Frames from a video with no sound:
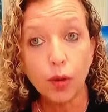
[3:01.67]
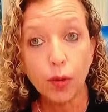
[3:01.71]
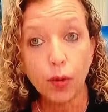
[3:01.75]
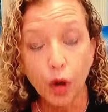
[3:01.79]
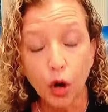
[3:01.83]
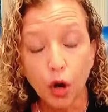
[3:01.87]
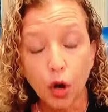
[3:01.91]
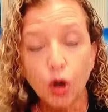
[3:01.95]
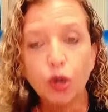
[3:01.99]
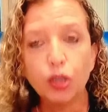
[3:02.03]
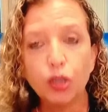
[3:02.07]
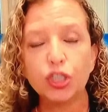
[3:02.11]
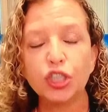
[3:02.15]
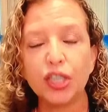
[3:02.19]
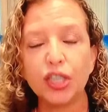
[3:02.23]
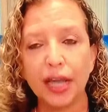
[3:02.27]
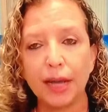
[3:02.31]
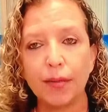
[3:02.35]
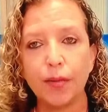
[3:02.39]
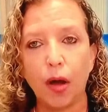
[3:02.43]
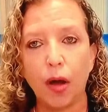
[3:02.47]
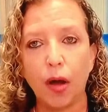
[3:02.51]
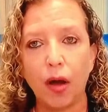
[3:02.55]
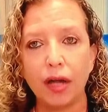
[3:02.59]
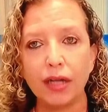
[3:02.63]
urged
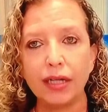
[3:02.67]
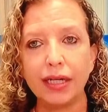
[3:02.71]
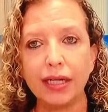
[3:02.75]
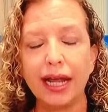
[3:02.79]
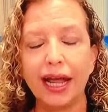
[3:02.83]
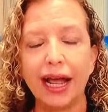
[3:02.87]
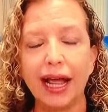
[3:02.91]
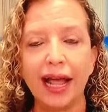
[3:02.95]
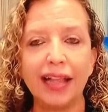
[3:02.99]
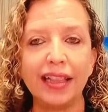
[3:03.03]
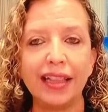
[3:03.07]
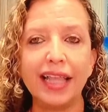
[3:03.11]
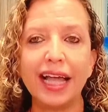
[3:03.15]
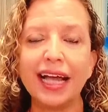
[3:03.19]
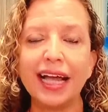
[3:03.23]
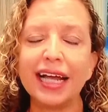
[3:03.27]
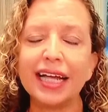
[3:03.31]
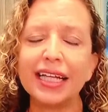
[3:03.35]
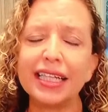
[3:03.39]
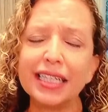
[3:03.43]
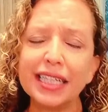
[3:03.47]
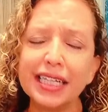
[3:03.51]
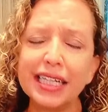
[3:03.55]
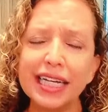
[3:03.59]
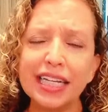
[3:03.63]
them on, and they
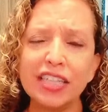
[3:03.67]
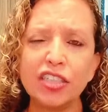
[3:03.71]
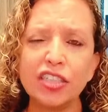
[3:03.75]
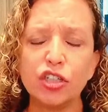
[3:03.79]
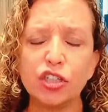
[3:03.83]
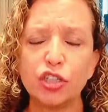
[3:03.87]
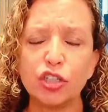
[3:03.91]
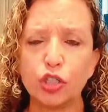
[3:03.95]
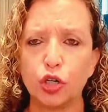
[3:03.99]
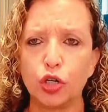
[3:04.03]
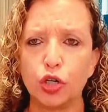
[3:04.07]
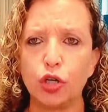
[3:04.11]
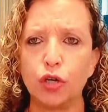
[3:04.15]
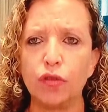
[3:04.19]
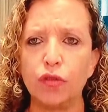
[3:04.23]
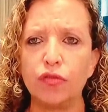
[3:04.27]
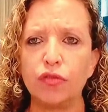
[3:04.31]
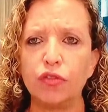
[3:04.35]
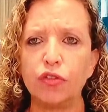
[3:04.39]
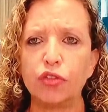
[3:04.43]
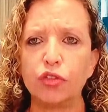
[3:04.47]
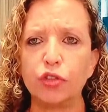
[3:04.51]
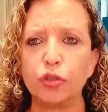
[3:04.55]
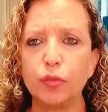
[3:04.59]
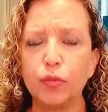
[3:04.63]
at least
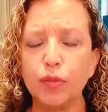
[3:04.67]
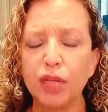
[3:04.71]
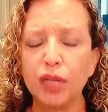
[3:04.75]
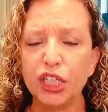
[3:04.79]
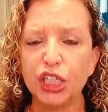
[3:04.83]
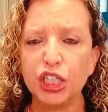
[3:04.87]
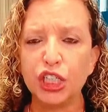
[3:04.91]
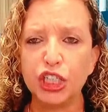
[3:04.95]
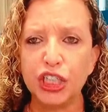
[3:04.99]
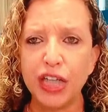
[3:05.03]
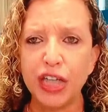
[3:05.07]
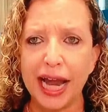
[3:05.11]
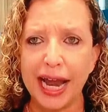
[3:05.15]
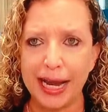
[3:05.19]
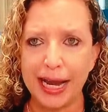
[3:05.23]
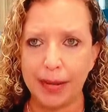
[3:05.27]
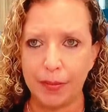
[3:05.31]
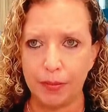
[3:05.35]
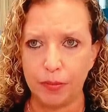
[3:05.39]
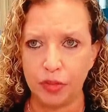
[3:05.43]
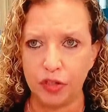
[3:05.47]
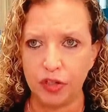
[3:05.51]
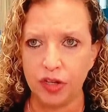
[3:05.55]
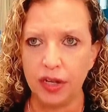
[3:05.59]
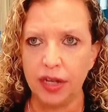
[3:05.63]
deserve to be
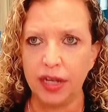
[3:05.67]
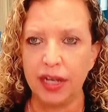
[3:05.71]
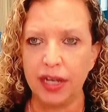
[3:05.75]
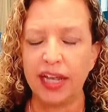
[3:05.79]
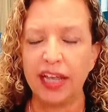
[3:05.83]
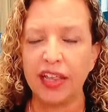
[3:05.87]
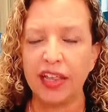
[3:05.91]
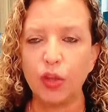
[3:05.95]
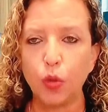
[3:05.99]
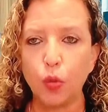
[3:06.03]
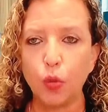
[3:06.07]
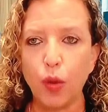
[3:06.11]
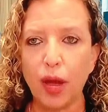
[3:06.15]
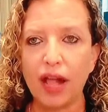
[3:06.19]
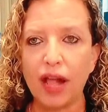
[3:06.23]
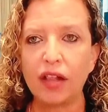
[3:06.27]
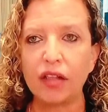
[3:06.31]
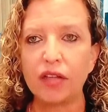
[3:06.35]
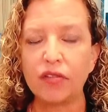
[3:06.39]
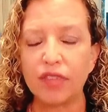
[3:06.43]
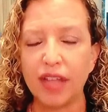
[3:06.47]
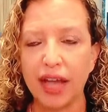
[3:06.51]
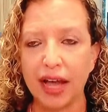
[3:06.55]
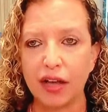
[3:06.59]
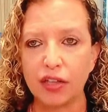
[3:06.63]
shamed in the well
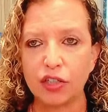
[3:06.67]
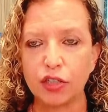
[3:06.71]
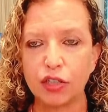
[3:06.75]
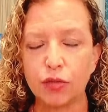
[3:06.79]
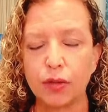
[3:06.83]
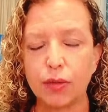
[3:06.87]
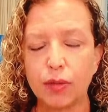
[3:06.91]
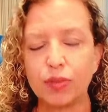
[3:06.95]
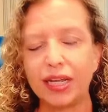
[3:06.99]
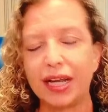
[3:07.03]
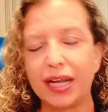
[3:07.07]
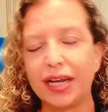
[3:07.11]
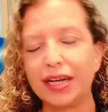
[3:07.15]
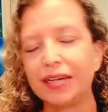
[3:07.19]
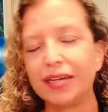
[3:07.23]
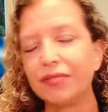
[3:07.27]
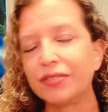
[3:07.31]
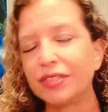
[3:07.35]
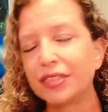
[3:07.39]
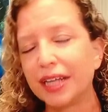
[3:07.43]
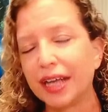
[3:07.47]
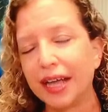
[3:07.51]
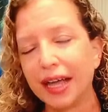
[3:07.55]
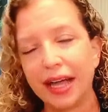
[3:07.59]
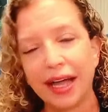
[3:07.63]
of the House of
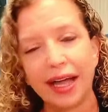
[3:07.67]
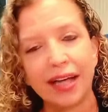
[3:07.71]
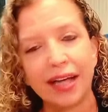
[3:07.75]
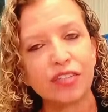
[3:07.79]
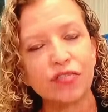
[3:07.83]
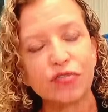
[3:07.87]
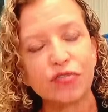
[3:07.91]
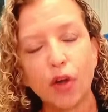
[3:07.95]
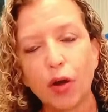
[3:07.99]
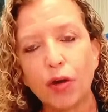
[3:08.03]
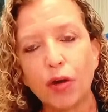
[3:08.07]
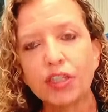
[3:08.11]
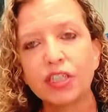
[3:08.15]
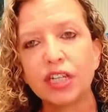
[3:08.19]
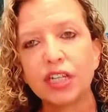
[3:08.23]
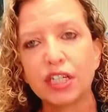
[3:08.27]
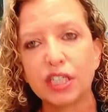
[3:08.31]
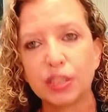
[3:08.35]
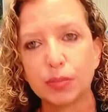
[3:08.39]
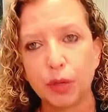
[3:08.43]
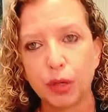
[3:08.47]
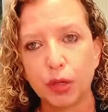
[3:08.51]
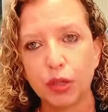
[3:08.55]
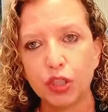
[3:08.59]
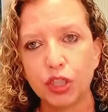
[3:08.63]
Representatives. As far as
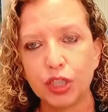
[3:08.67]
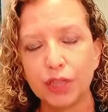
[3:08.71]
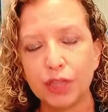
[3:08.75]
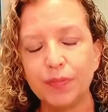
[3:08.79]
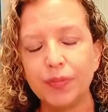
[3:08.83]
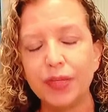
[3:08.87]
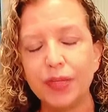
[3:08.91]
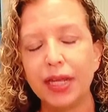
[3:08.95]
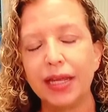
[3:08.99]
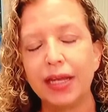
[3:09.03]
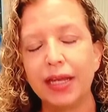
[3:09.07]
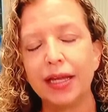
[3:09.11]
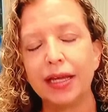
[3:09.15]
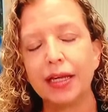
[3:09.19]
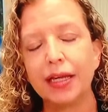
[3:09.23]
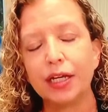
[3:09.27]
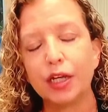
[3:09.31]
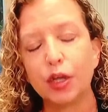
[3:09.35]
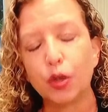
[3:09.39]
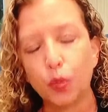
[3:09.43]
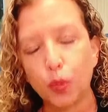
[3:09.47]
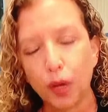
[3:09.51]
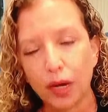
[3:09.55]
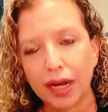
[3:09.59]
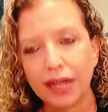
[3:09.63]
expulsion, you
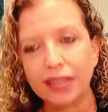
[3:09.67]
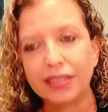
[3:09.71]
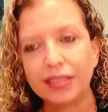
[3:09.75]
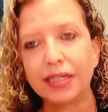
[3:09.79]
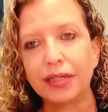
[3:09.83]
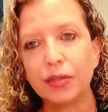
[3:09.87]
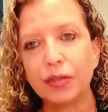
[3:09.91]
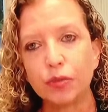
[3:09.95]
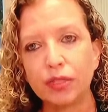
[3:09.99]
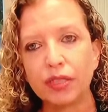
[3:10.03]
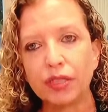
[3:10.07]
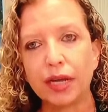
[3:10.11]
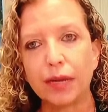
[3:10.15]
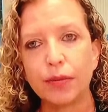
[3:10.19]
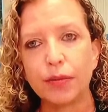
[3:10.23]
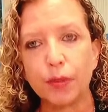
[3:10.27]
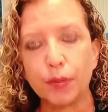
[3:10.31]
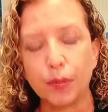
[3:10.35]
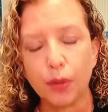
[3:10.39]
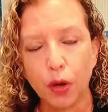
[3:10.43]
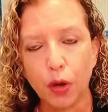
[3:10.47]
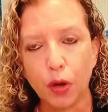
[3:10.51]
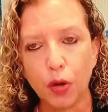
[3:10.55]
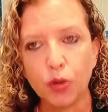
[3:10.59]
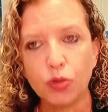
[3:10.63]
know, what I did was I
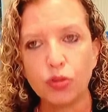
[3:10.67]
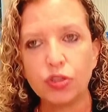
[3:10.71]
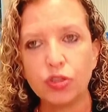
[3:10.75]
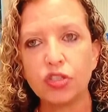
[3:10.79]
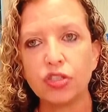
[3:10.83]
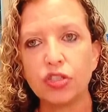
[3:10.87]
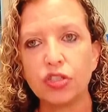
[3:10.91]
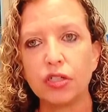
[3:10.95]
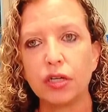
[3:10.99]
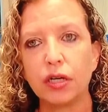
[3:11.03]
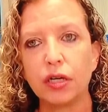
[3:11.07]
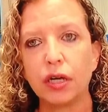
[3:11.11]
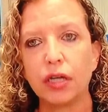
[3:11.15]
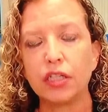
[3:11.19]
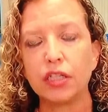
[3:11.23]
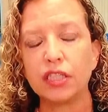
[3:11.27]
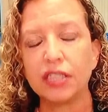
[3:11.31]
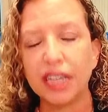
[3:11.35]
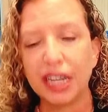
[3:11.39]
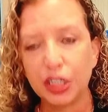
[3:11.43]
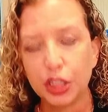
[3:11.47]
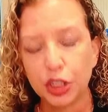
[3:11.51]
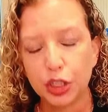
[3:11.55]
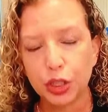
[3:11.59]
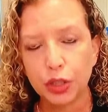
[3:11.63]
proposed
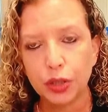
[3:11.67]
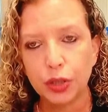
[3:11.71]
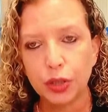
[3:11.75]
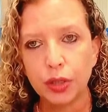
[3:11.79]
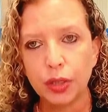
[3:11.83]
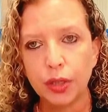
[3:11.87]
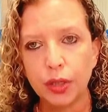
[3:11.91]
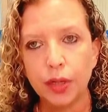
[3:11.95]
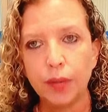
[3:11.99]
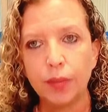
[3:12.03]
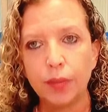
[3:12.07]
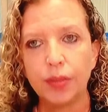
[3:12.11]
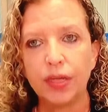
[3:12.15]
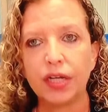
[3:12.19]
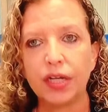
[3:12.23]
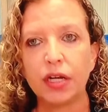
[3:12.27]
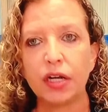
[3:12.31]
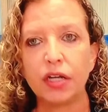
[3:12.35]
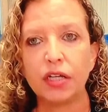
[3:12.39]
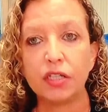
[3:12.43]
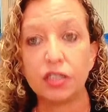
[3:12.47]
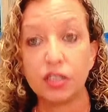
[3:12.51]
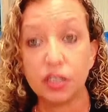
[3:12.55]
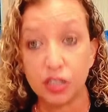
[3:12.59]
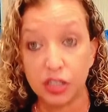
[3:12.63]
censure
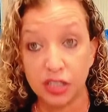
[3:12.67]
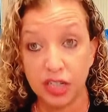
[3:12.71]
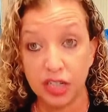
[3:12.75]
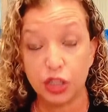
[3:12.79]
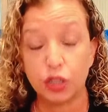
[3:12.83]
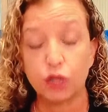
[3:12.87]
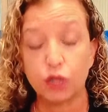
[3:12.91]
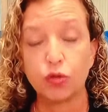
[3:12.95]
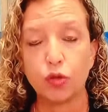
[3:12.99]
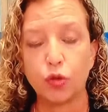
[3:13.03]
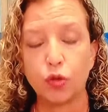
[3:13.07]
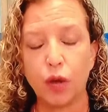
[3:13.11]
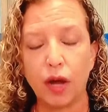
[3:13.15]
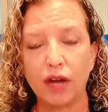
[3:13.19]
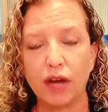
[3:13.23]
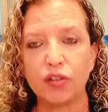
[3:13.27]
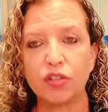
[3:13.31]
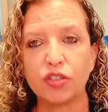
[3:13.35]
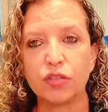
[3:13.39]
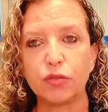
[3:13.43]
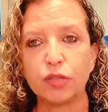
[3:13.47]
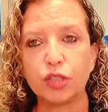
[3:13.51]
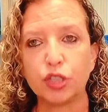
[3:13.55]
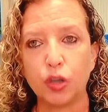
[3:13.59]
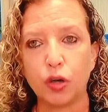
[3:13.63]
because censure requires
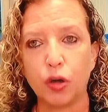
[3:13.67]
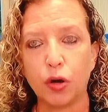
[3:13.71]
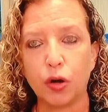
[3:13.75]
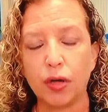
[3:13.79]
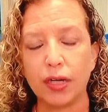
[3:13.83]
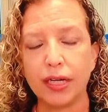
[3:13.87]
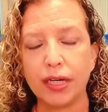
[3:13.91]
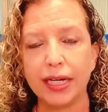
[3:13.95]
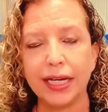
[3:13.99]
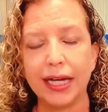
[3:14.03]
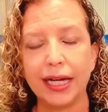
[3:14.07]
a majority,